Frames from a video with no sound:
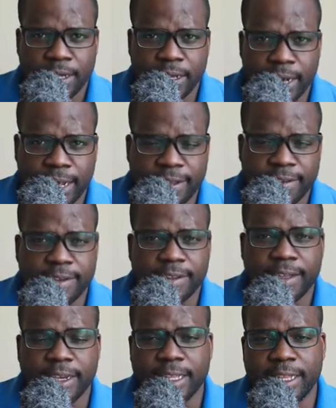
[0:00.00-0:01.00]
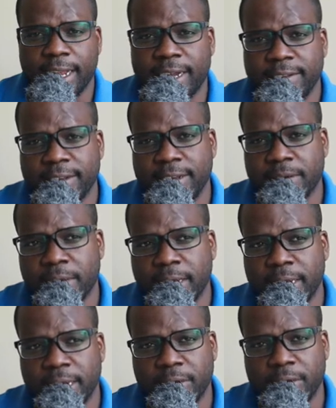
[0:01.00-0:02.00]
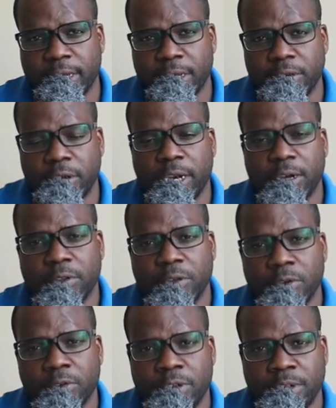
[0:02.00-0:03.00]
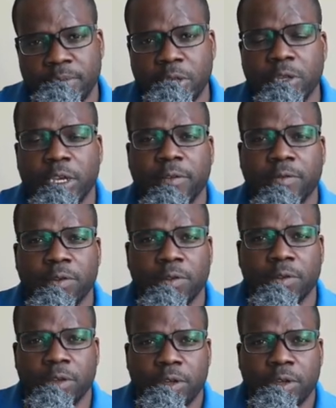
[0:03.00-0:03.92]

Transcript: license, and the license can be like, okay, you're allowed to use it, but you have to